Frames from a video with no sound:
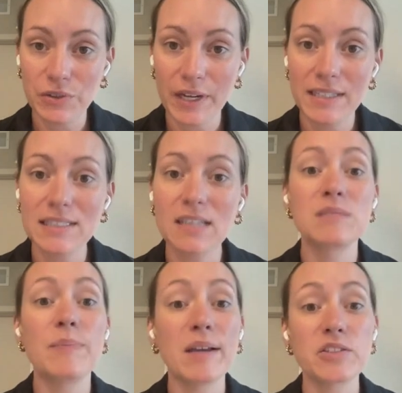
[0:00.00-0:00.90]
student,
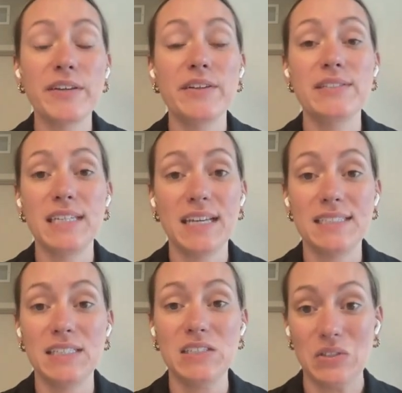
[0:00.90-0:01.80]
especially those
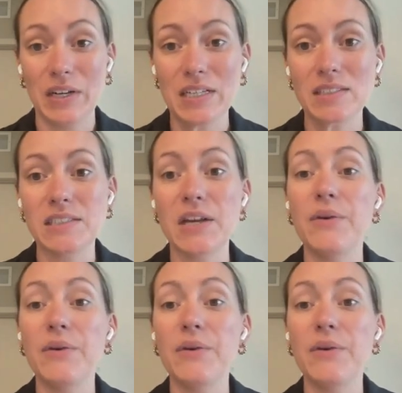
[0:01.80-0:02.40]
ESE students.